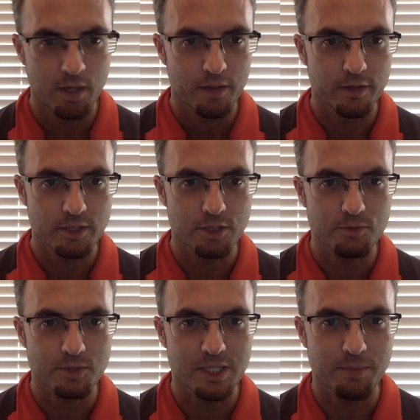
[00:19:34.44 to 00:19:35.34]
This year's
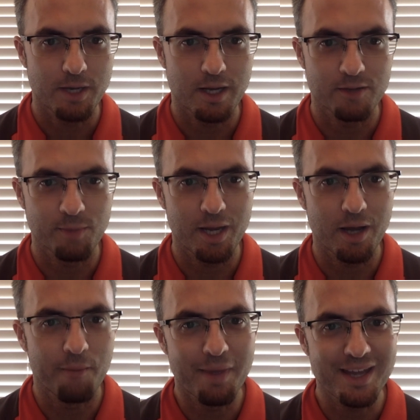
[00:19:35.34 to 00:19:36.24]
recipient has made
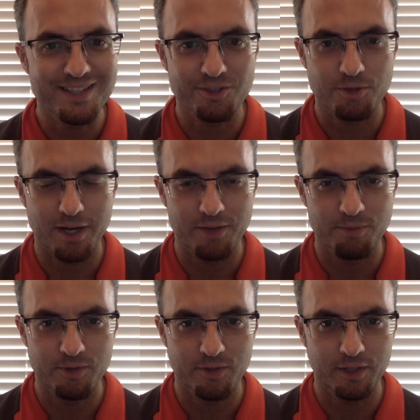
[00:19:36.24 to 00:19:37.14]
amazing strides
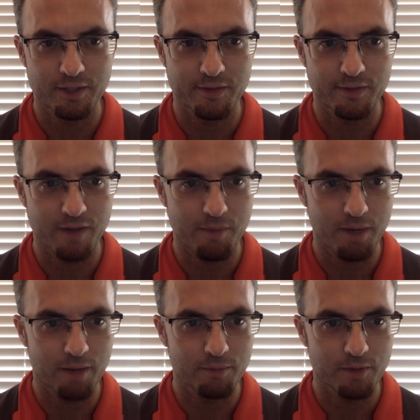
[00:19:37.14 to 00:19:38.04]
musically since
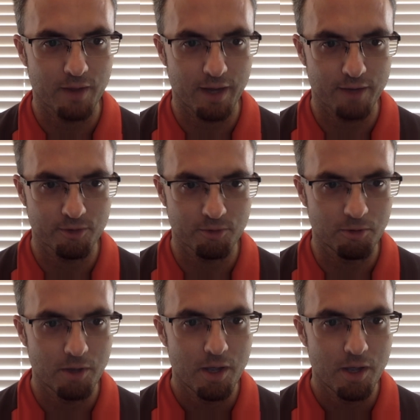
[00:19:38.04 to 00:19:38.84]
coming up to the high school,